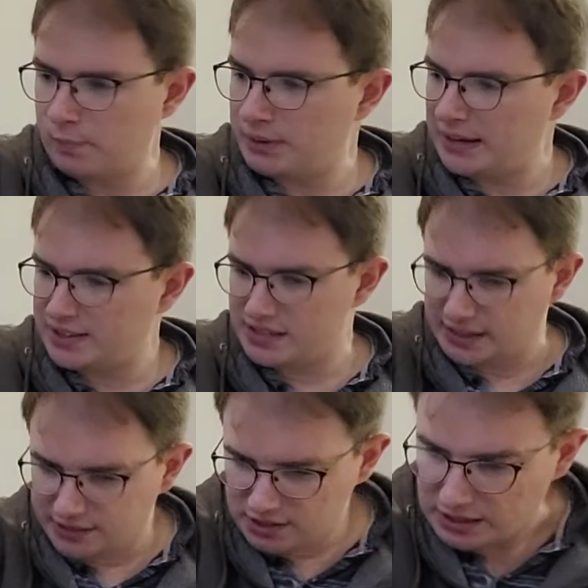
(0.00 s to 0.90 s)

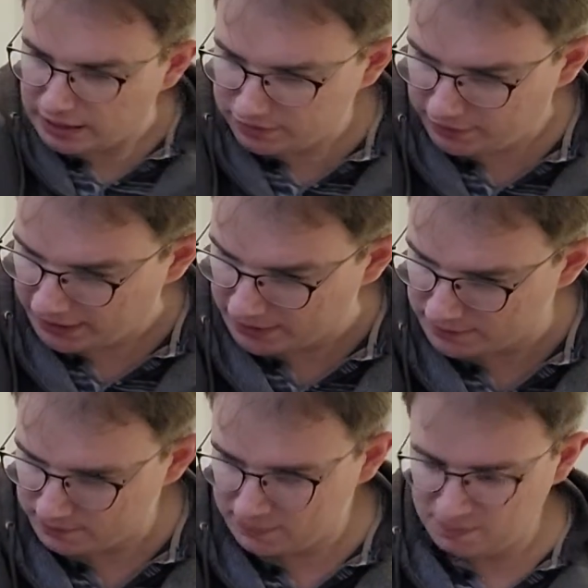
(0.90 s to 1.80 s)
plastic cellophane
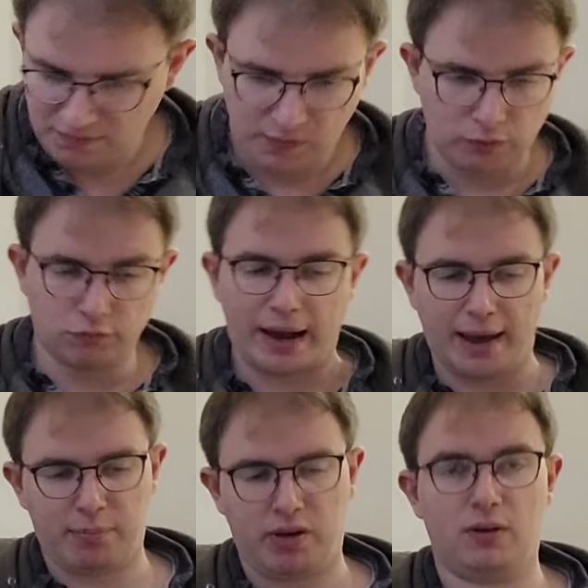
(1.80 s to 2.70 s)

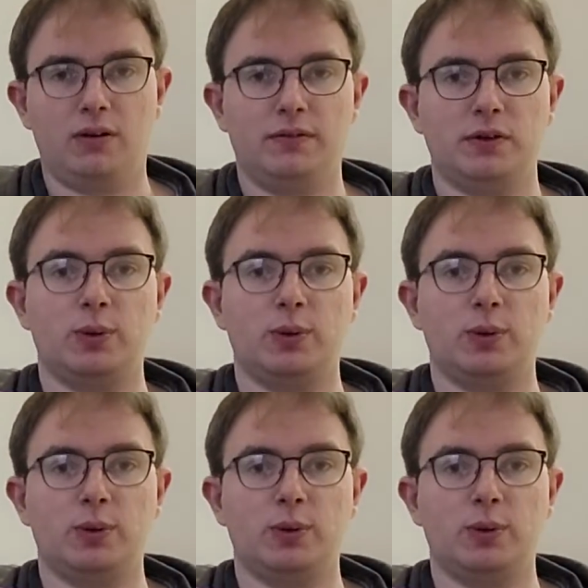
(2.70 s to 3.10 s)
wrap on the